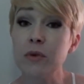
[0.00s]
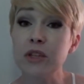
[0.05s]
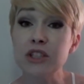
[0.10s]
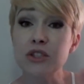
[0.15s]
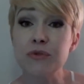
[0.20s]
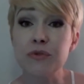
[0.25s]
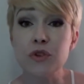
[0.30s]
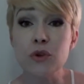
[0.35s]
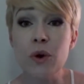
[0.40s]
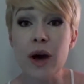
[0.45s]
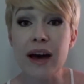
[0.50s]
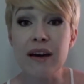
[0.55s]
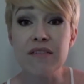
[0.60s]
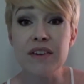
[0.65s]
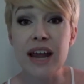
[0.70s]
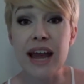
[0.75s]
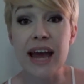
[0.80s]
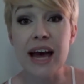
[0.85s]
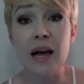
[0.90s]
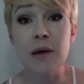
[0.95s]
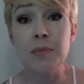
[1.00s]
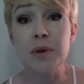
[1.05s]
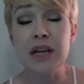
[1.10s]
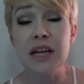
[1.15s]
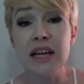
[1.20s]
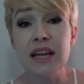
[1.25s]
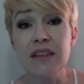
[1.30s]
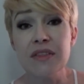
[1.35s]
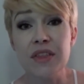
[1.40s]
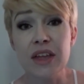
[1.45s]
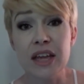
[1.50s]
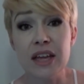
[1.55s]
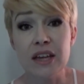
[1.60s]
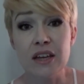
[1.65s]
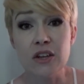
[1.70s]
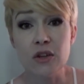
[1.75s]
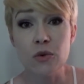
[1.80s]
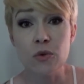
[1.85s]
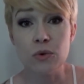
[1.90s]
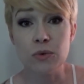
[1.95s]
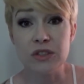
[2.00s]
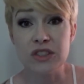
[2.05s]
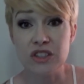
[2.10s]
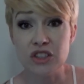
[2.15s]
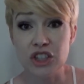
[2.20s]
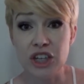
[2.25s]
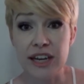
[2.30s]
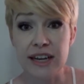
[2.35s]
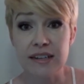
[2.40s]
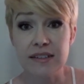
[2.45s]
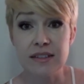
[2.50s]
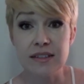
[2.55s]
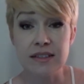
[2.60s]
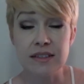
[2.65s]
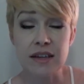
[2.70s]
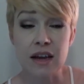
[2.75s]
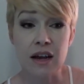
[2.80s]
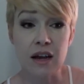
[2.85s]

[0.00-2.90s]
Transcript: which if you have an app that you suggest,